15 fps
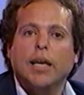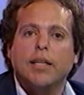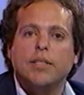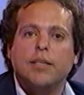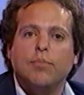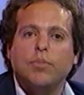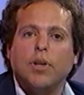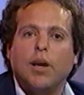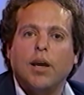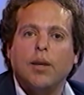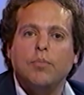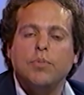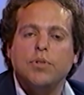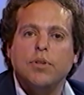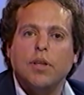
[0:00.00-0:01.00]
And
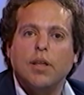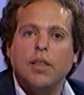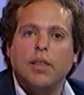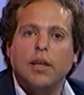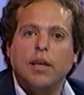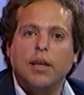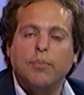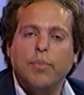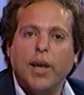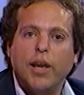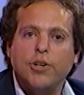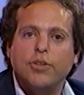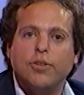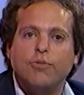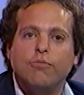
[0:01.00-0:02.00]
sometimes the
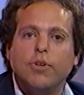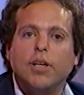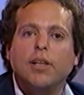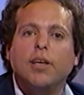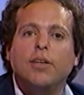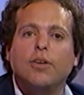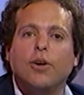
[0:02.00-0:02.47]
patient really